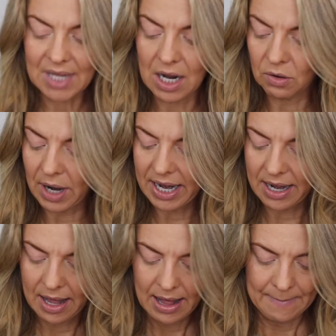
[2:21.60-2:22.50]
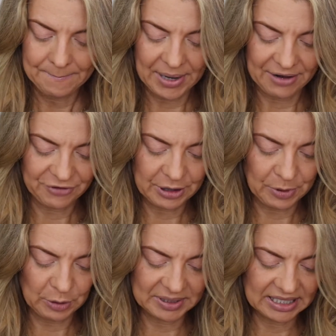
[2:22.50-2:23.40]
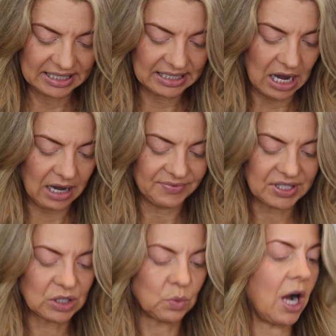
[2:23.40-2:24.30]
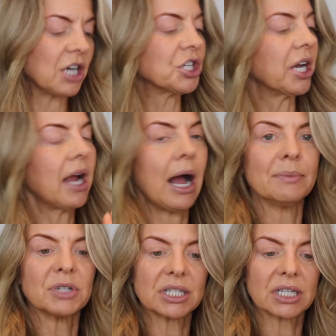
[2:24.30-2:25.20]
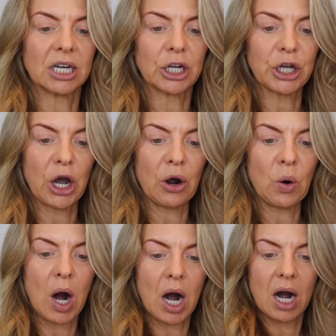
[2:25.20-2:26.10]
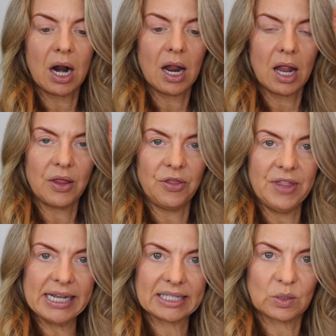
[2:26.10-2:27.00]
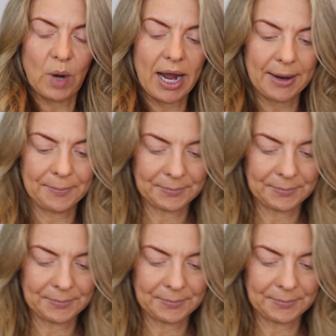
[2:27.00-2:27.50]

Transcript: all right, but for the purposes of swatching, I'm just gonna go this way.